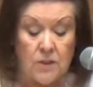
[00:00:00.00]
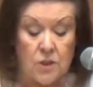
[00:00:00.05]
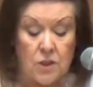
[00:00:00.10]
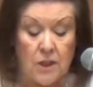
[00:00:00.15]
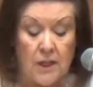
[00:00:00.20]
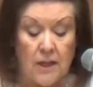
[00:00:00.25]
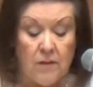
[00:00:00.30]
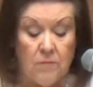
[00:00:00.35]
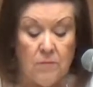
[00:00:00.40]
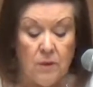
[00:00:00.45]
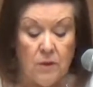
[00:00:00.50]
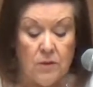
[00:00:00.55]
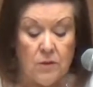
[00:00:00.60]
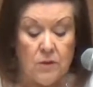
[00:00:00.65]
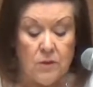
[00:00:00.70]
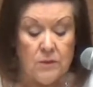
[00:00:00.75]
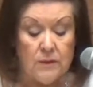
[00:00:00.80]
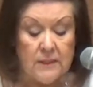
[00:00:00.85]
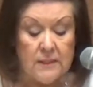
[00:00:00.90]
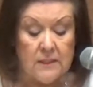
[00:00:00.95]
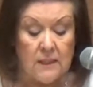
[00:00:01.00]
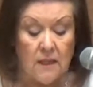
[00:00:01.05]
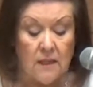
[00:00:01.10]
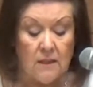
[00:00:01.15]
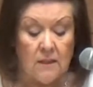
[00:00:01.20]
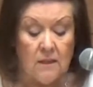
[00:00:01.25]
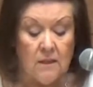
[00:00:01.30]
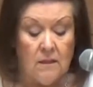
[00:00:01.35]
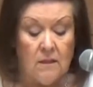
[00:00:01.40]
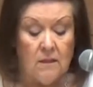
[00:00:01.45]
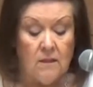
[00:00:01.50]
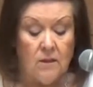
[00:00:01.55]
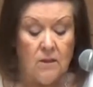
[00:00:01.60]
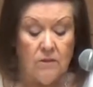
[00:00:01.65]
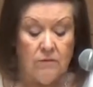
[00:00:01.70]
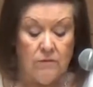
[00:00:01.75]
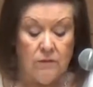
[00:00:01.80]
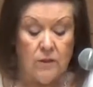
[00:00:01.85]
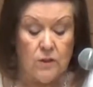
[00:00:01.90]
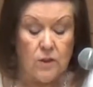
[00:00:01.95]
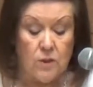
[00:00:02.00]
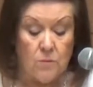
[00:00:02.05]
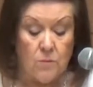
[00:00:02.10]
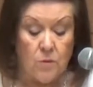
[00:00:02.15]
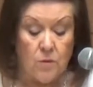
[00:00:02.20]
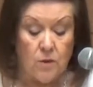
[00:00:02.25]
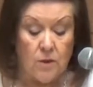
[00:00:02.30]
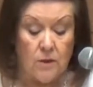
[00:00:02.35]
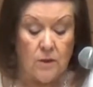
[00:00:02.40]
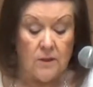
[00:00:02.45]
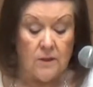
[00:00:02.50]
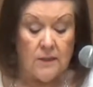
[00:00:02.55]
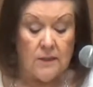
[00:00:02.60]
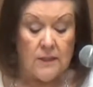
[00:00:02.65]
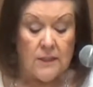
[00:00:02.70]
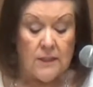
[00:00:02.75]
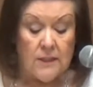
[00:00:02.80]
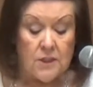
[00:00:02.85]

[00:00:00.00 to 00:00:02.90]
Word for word: and she gave birth to a son, her firstborn.